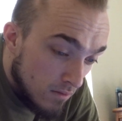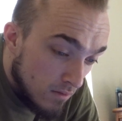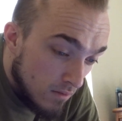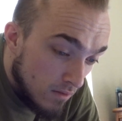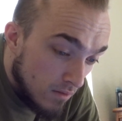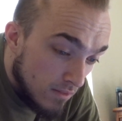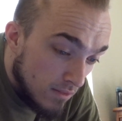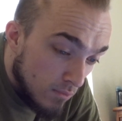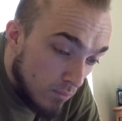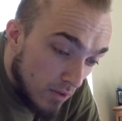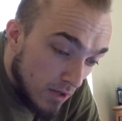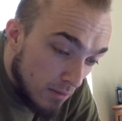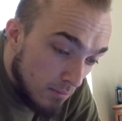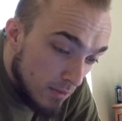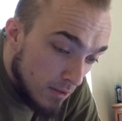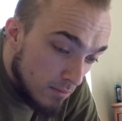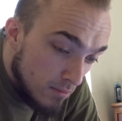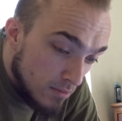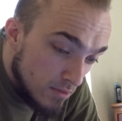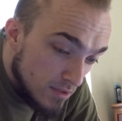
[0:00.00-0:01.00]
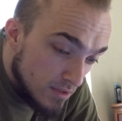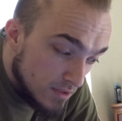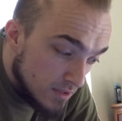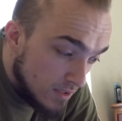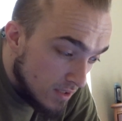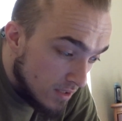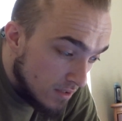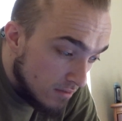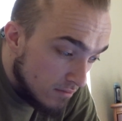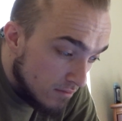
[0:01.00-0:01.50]
the way people
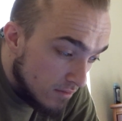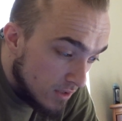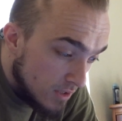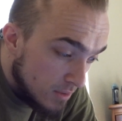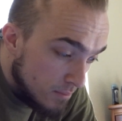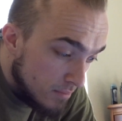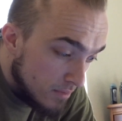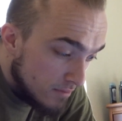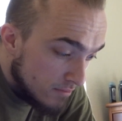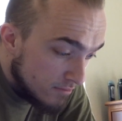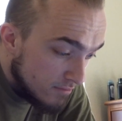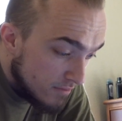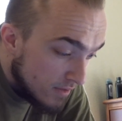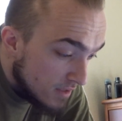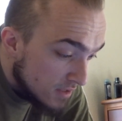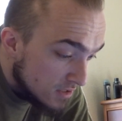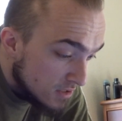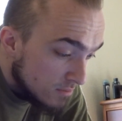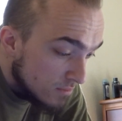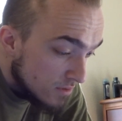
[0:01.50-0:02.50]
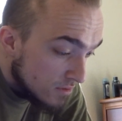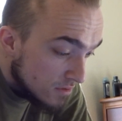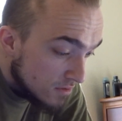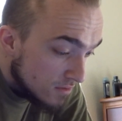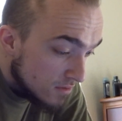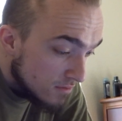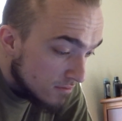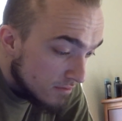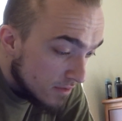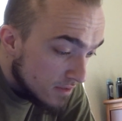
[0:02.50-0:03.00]
just give up and find someone
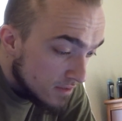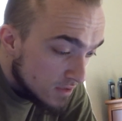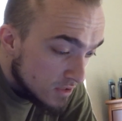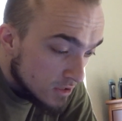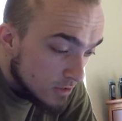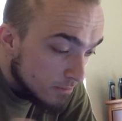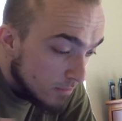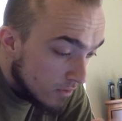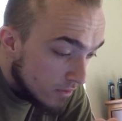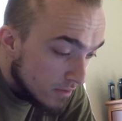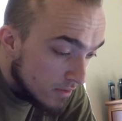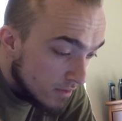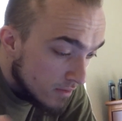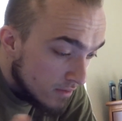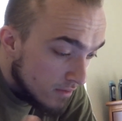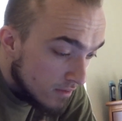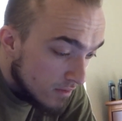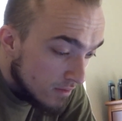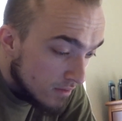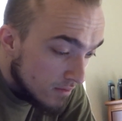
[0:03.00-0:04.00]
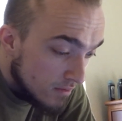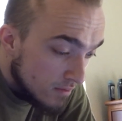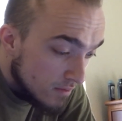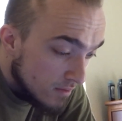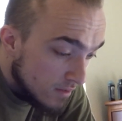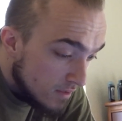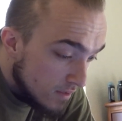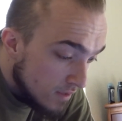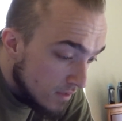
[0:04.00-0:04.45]
new to find the spark again,